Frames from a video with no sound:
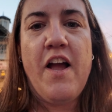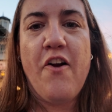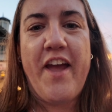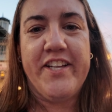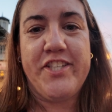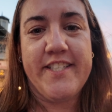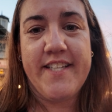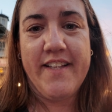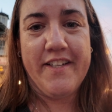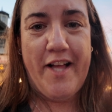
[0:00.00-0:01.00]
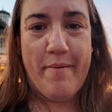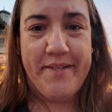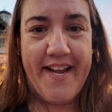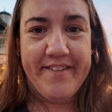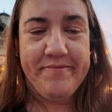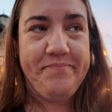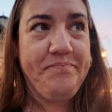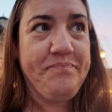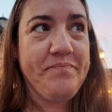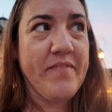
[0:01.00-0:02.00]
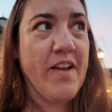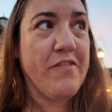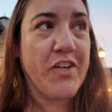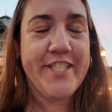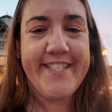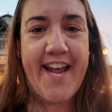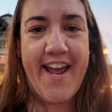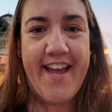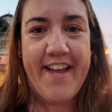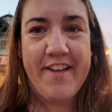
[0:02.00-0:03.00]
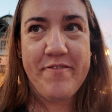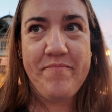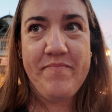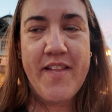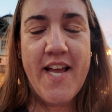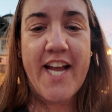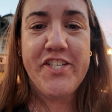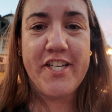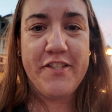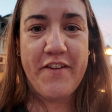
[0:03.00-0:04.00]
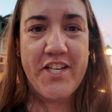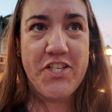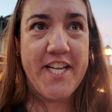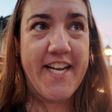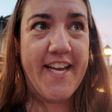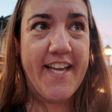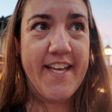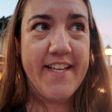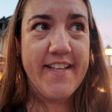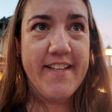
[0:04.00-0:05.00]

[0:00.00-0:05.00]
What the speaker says: Okay, just a little update. First day, I just finished eating,